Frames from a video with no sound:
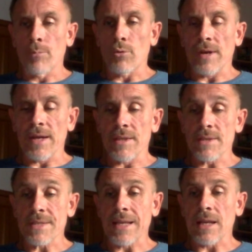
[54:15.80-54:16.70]

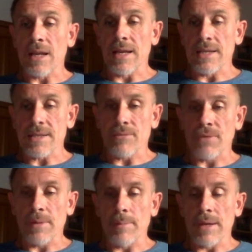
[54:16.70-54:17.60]
providers and clients are
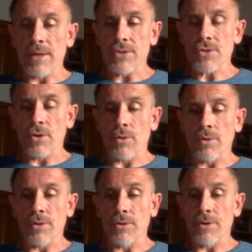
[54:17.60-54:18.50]
female,
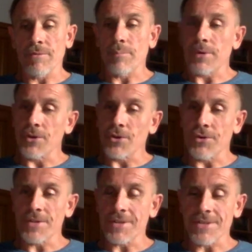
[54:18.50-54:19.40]
so you have
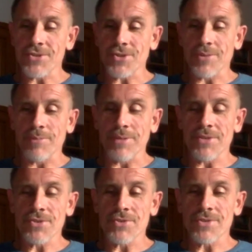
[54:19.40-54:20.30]
priority, so I'm
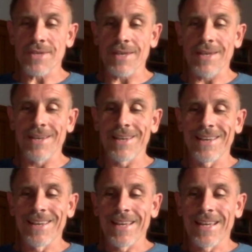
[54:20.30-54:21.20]
pleased to say.
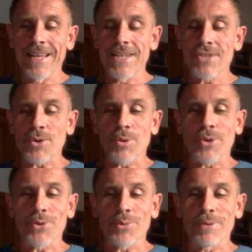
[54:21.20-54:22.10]
So we're
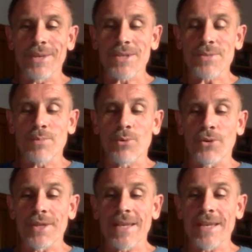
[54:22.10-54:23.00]
going to be
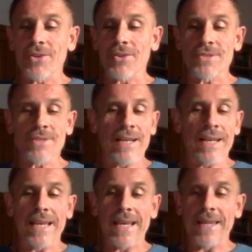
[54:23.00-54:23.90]
exploring that, because
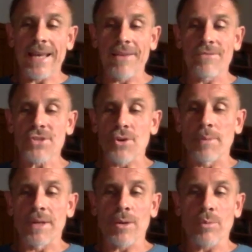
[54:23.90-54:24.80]
again, I have so
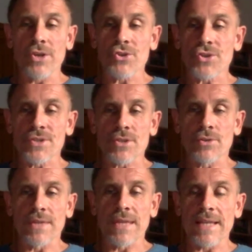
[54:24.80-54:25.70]
many questions
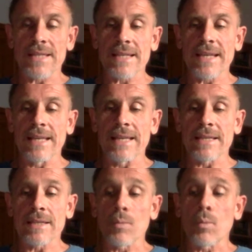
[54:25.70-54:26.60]
on that,
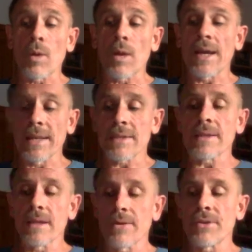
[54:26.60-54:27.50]
and why
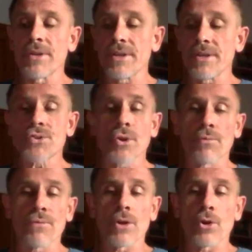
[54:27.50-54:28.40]
TRE is
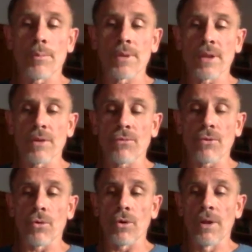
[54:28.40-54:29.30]
so phenomenal
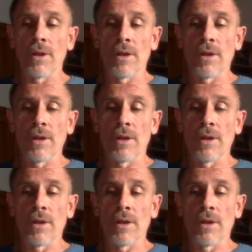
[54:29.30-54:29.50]
for